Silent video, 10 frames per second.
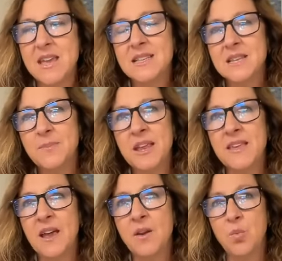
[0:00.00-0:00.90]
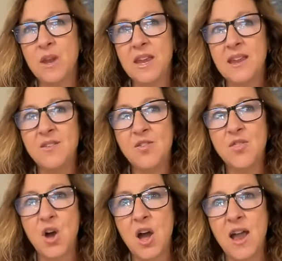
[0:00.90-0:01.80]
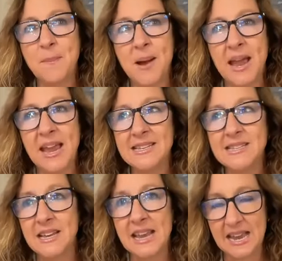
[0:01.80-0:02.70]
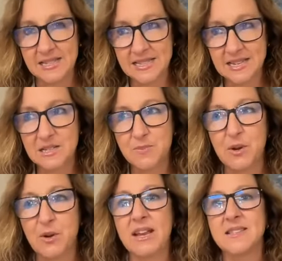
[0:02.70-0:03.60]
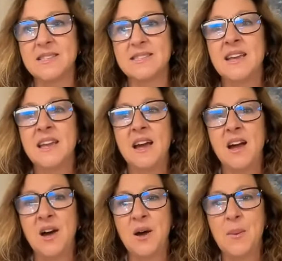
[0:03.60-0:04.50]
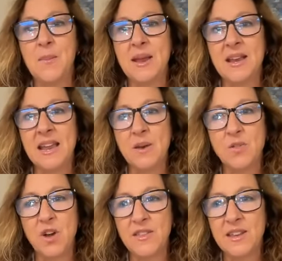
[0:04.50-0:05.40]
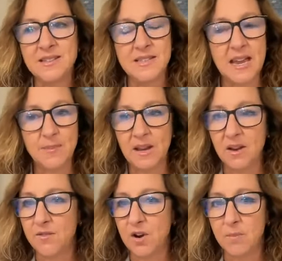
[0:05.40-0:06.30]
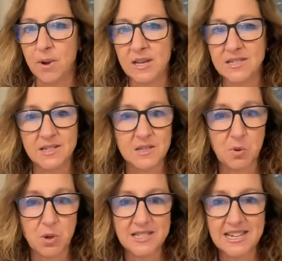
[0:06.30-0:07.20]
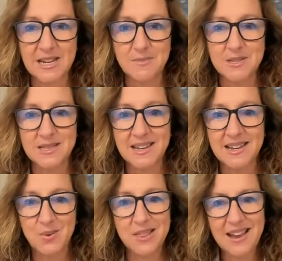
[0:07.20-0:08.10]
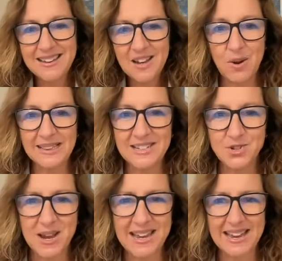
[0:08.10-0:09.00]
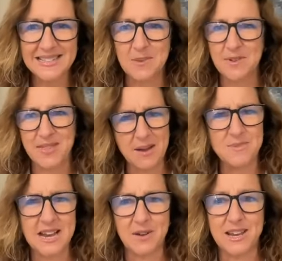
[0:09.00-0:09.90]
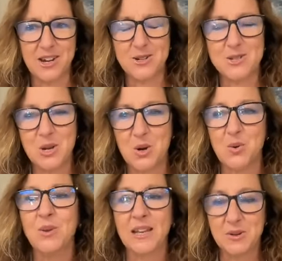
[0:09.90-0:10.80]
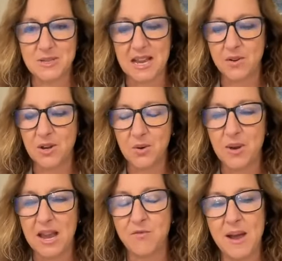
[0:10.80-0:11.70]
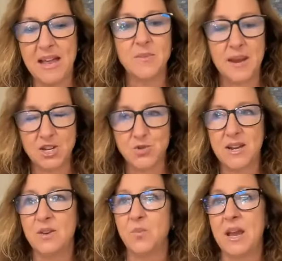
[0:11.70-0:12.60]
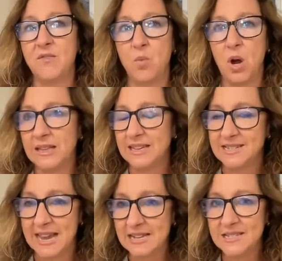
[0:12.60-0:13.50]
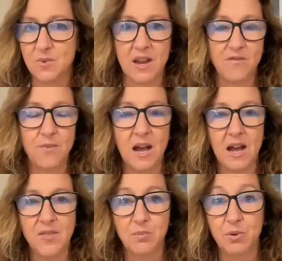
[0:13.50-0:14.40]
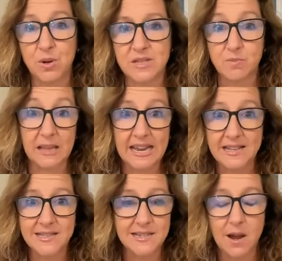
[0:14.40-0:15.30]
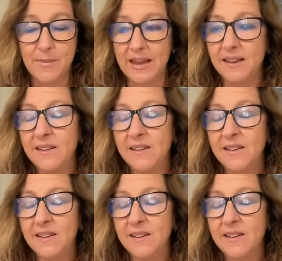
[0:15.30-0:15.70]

something that we thought might enhance the experience. And again, with all the excitement of our Boston sports teams, we thought, let's try and get some of them down here. So like you said, we have Pat the Patriot, we have Wally and Tess, we have the Bruins Blades is coming.